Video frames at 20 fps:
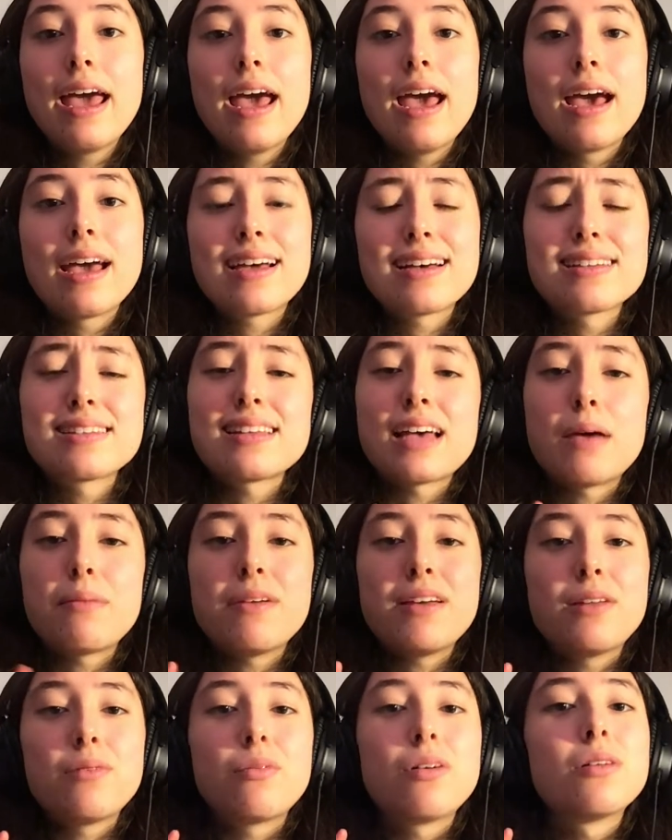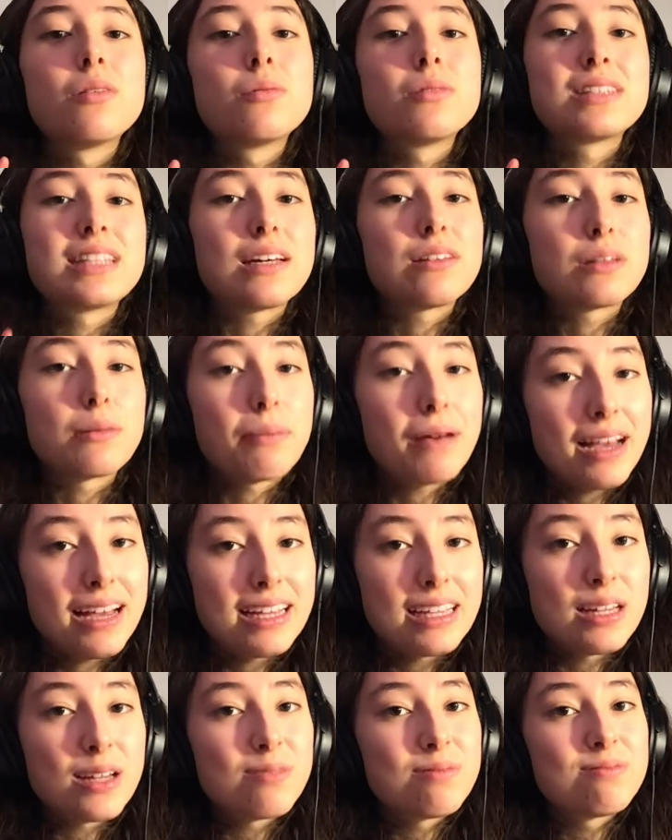because, without the
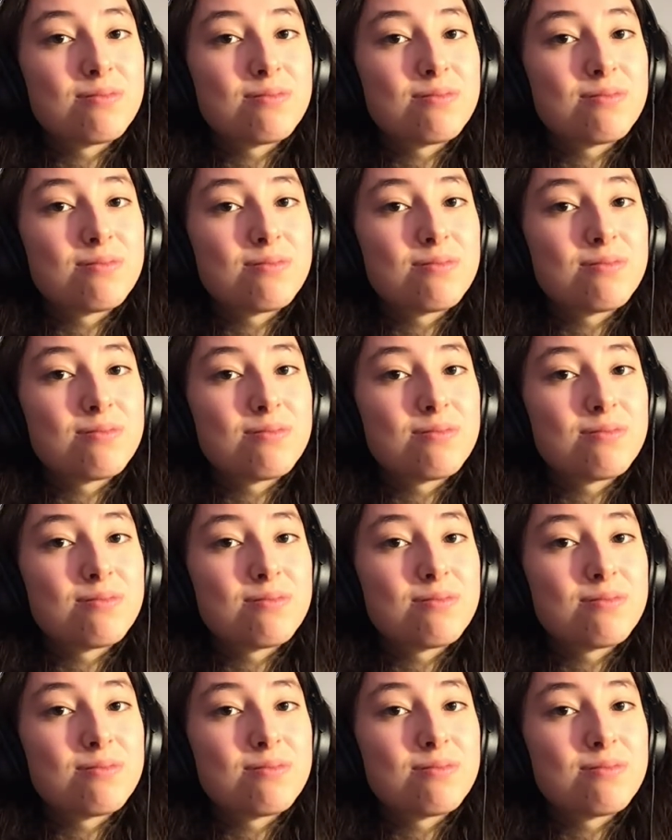pipe,